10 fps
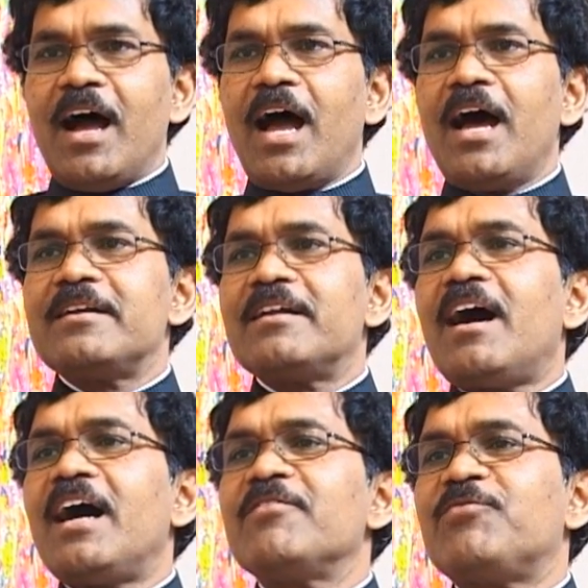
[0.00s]
And
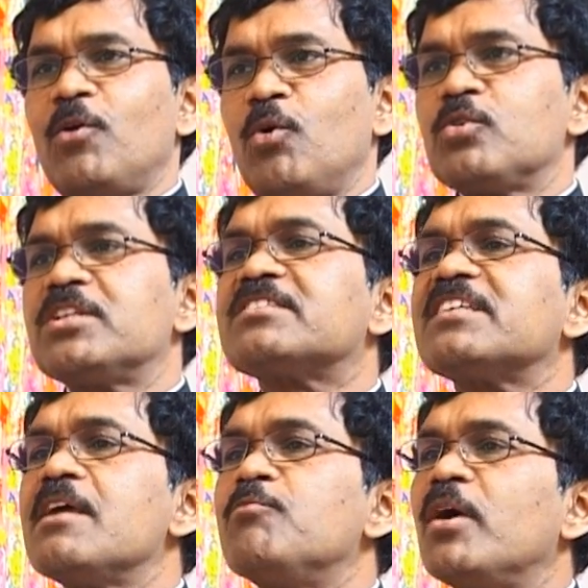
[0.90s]
I followed the
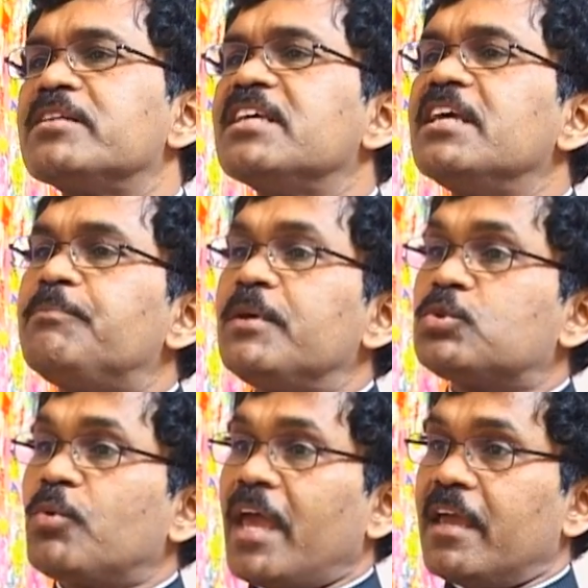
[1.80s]
same way, the
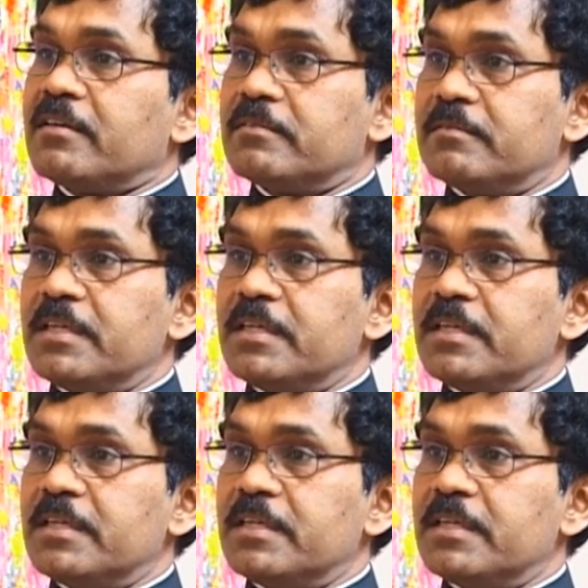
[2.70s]
hippies way.